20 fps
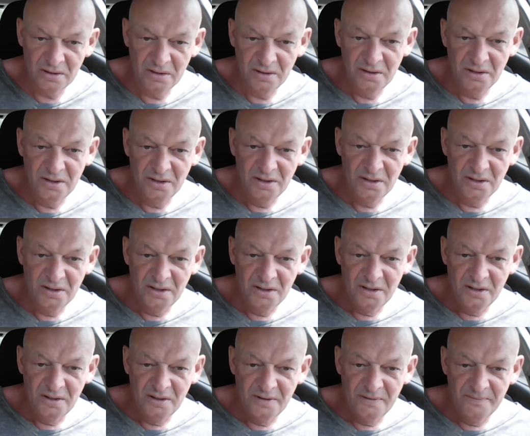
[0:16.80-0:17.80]

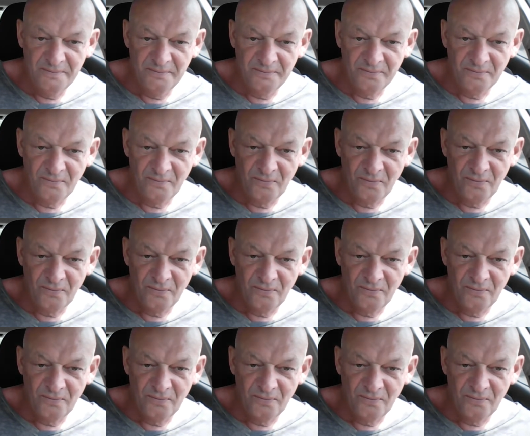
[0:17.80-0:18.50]
Nobody speaks.